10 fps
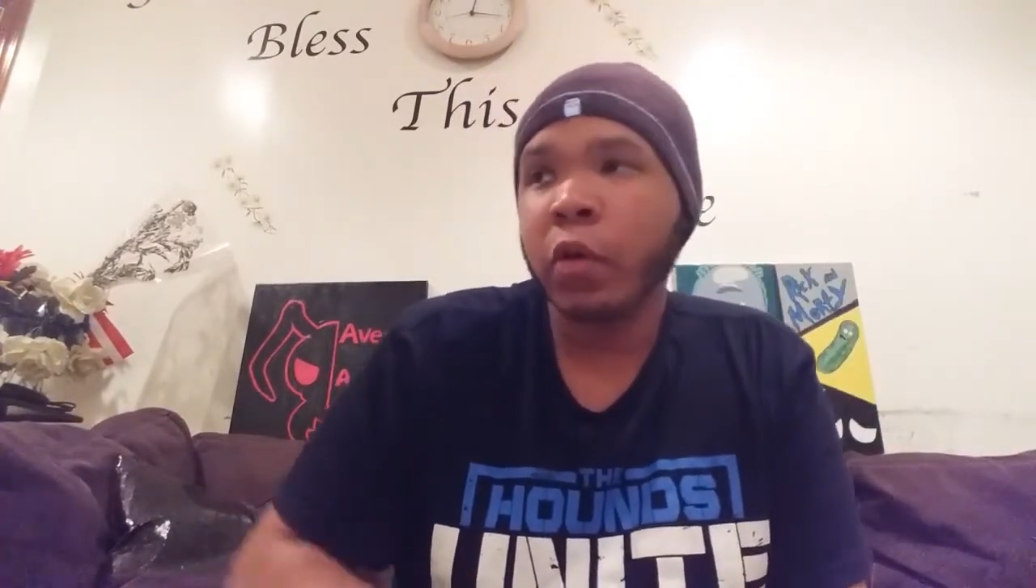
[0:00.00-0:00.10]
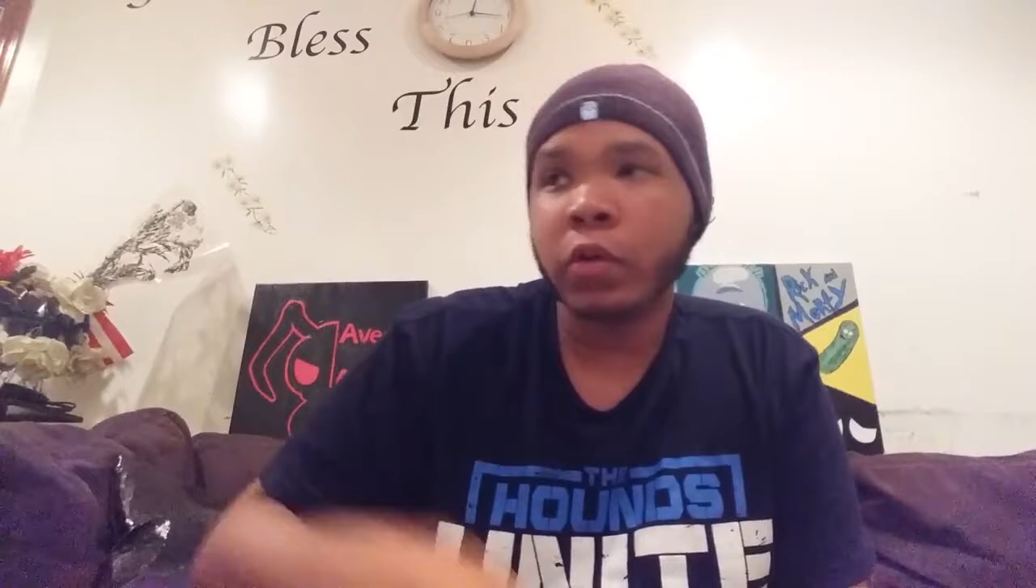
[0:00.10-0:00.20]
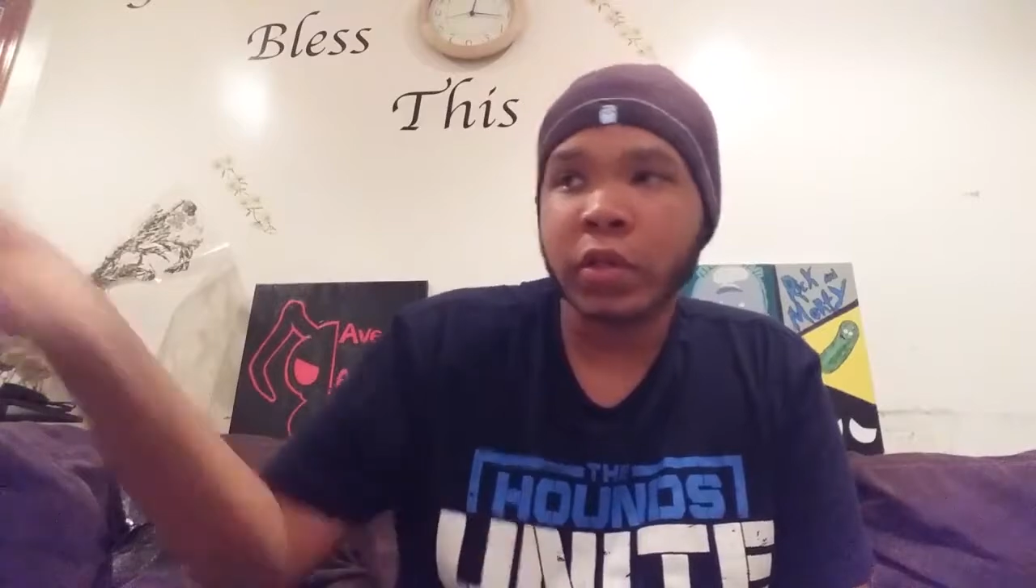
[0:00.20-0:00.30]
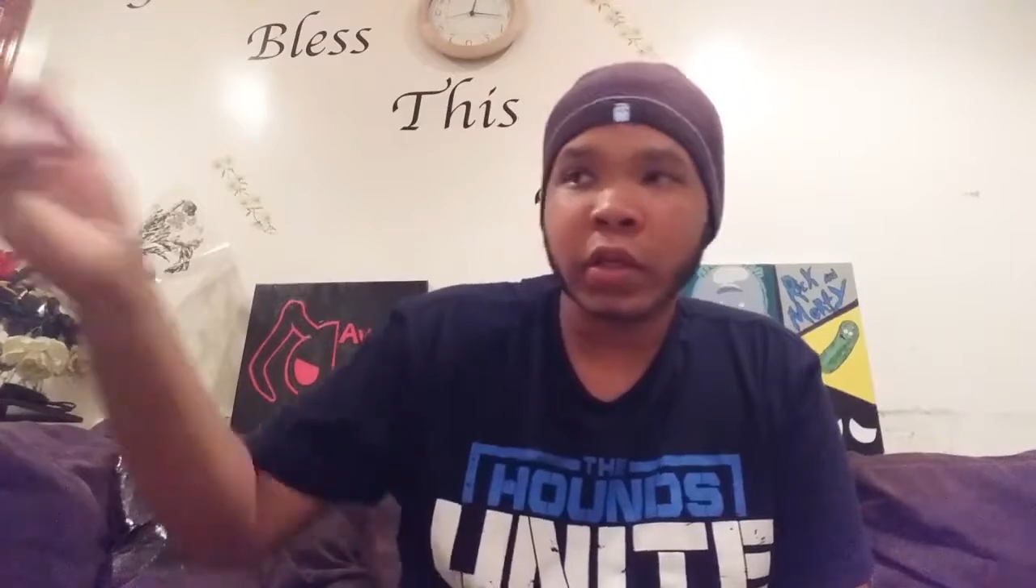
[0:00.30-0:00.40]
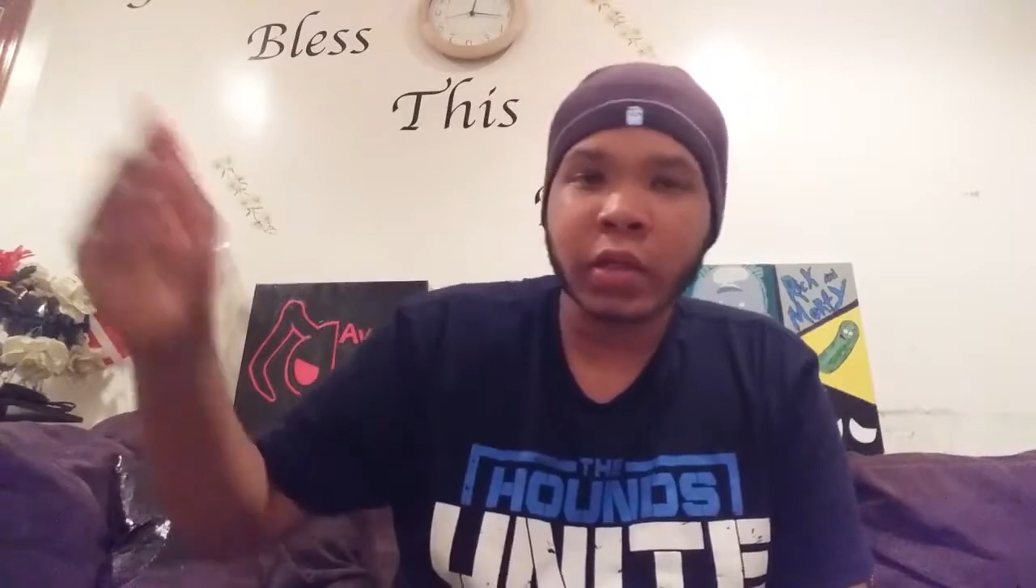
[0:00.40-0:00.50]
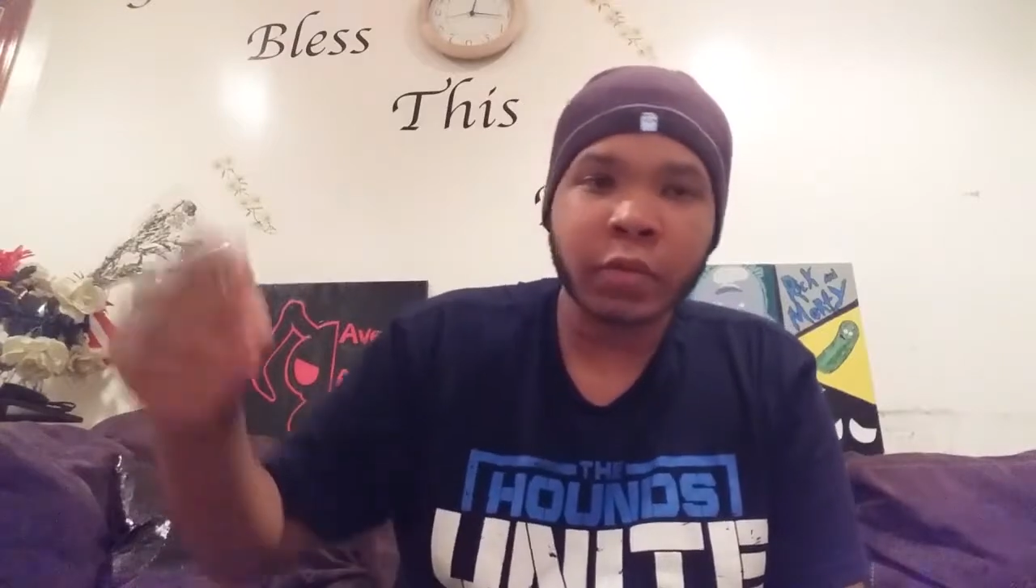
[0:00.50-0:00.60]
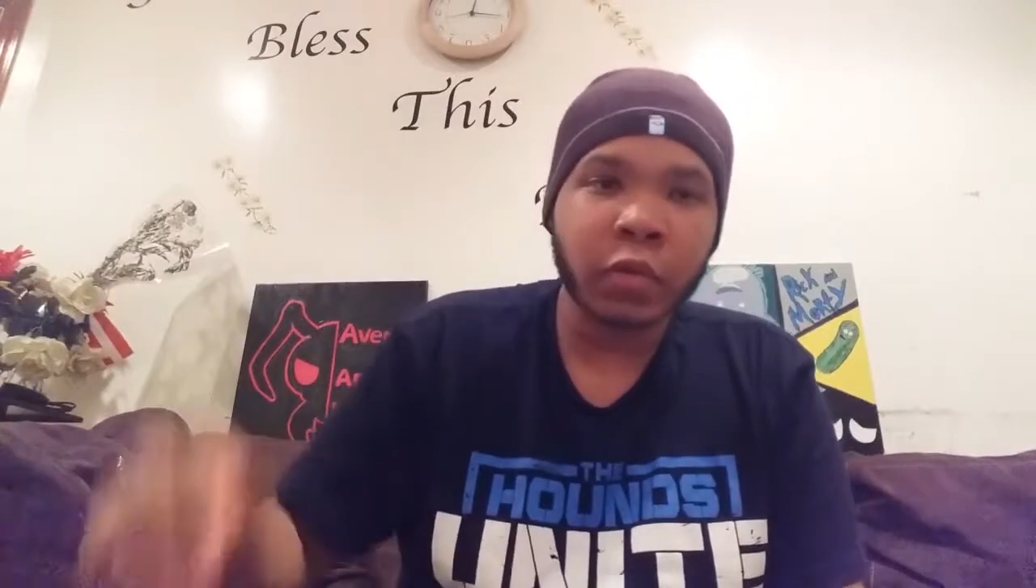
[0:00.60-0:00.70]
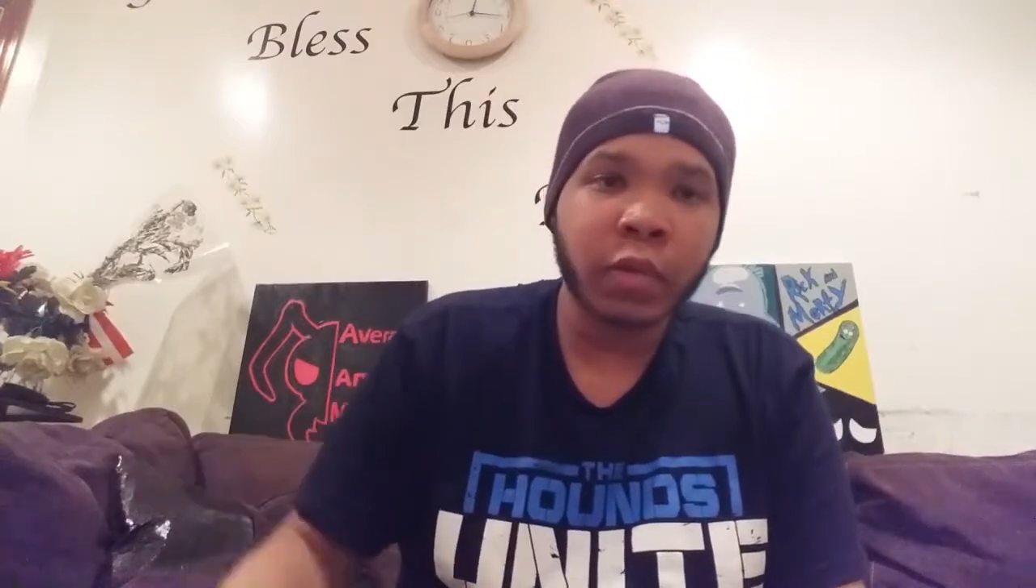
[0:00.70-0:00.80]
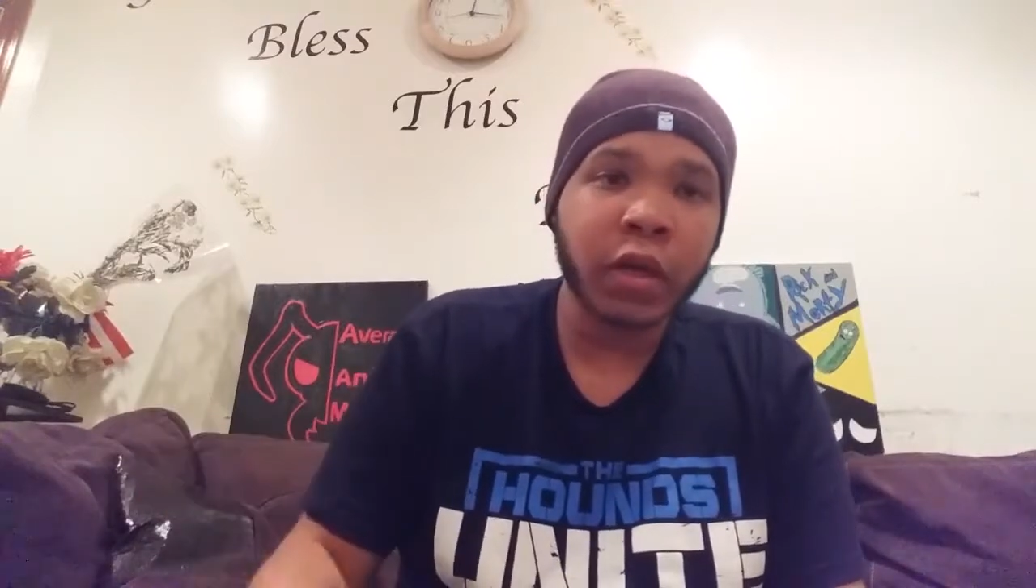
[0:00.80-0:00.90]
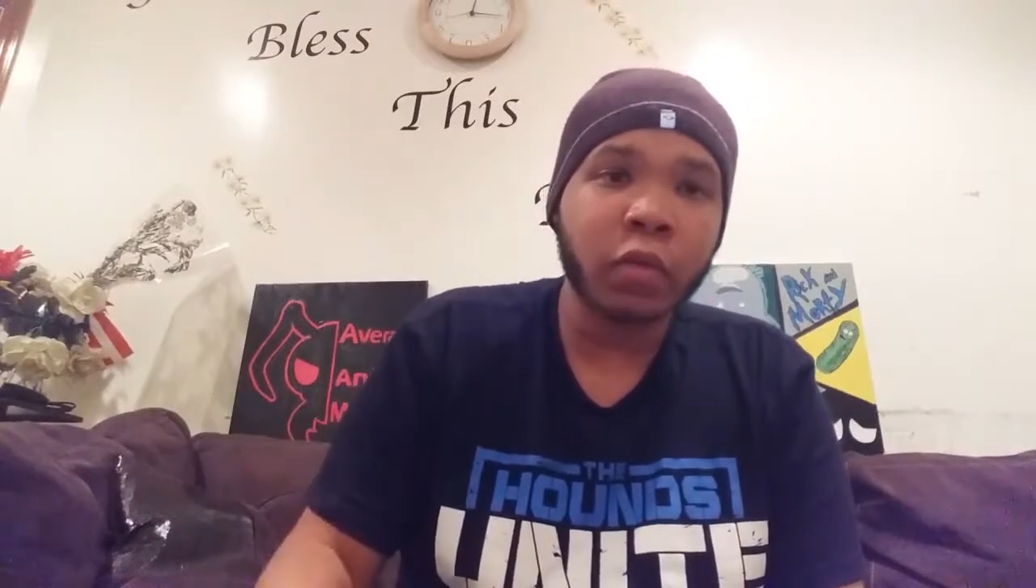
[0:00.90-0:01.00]
the whole entire
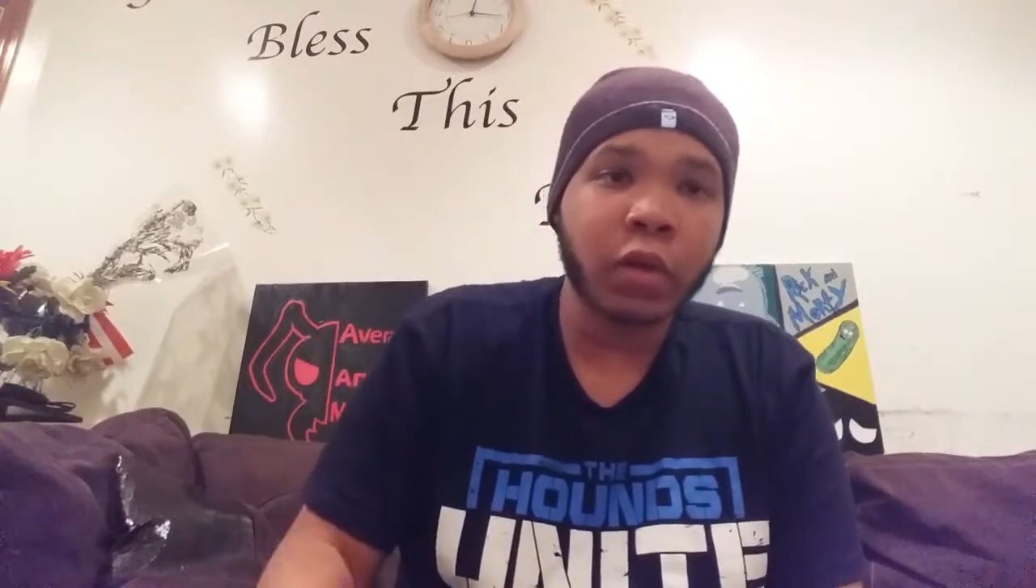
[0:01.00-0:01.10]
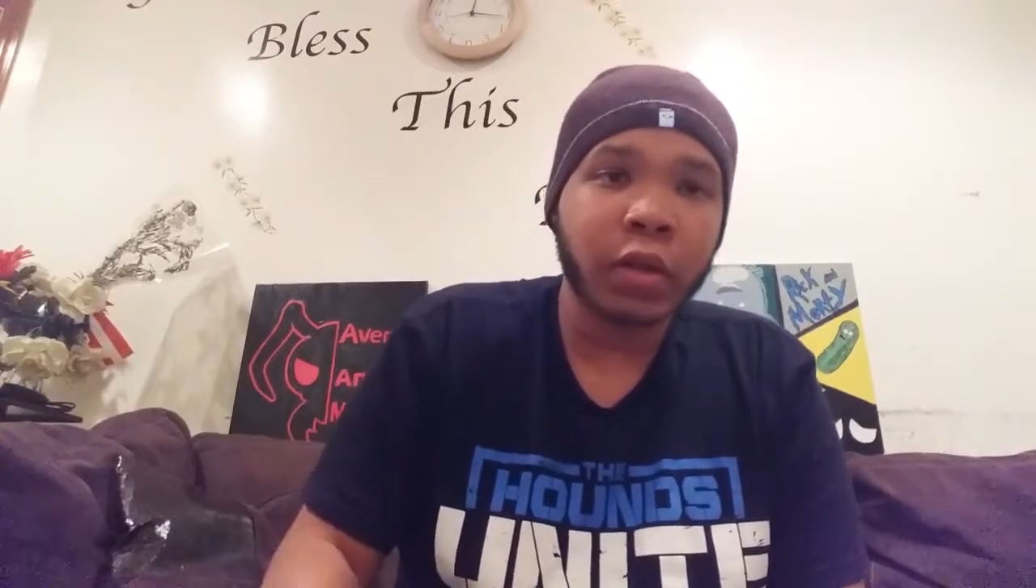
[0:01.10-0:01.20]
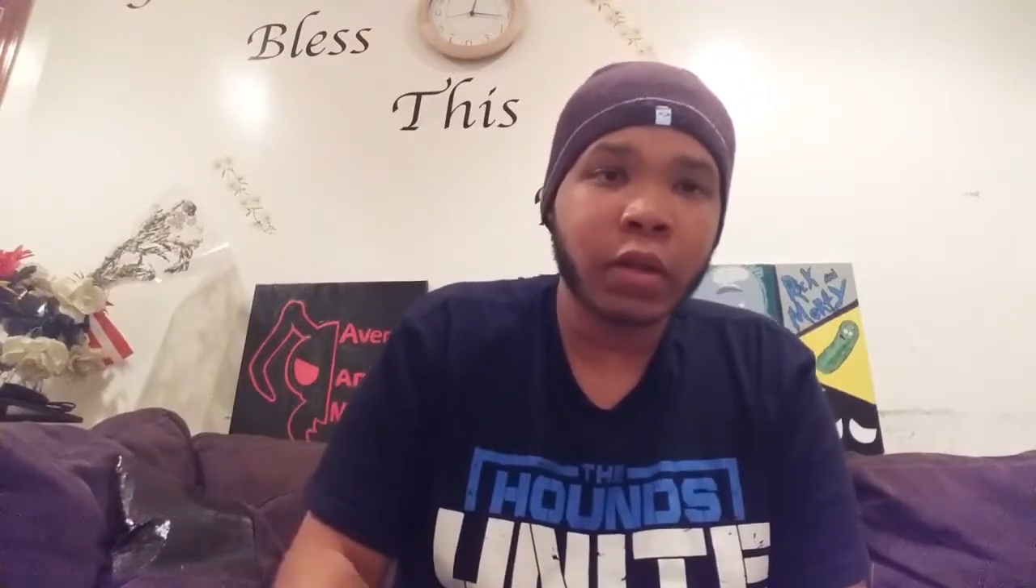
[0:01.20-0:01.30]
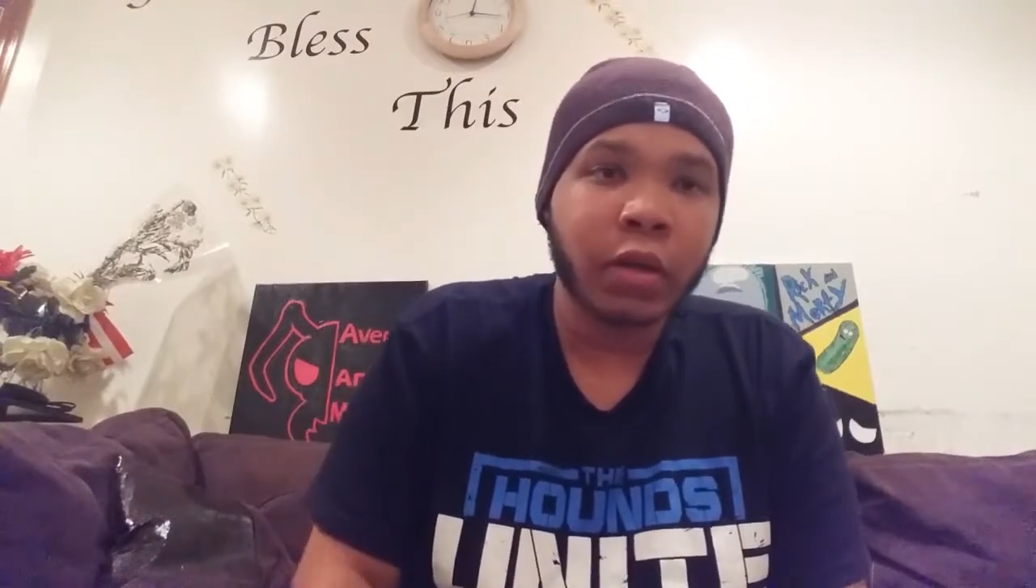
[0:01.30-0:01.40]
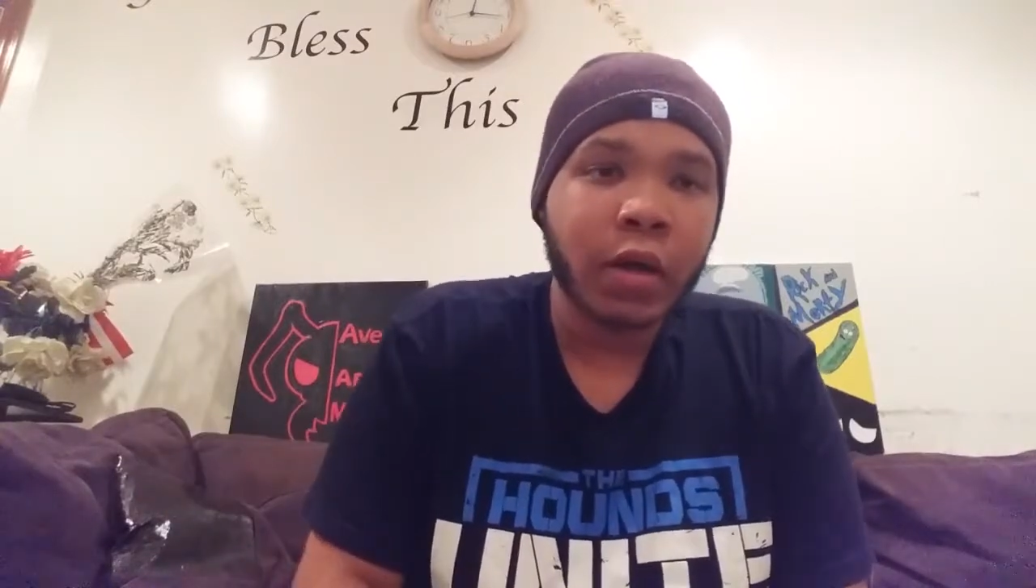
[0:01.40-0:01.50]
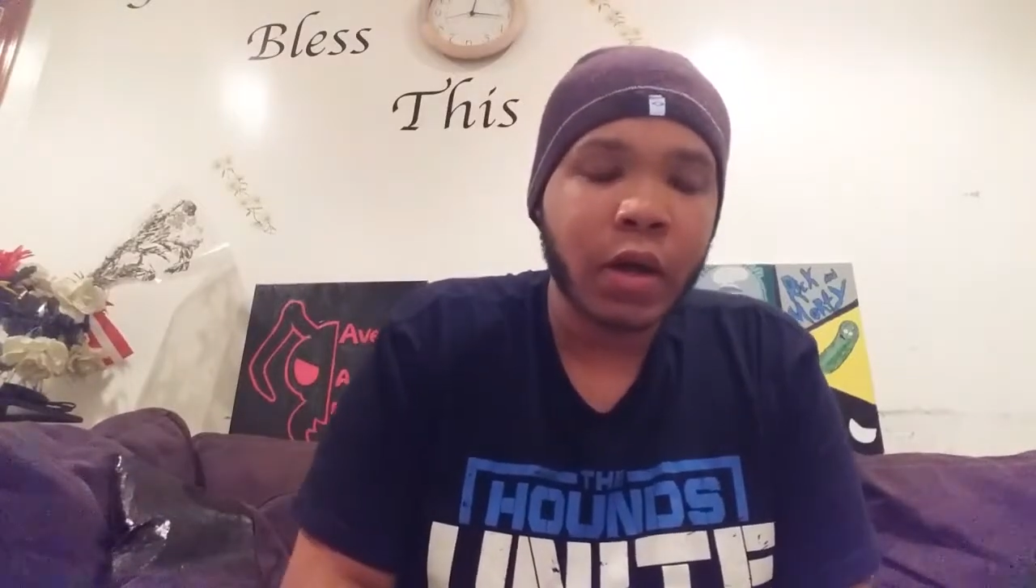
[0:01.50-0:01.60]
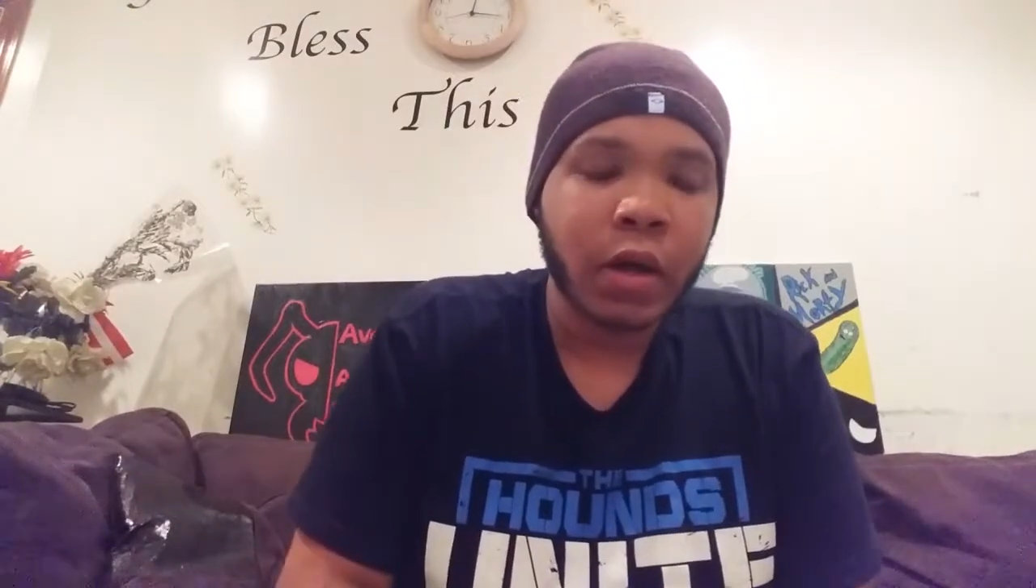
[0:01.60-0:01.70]
time to begin with.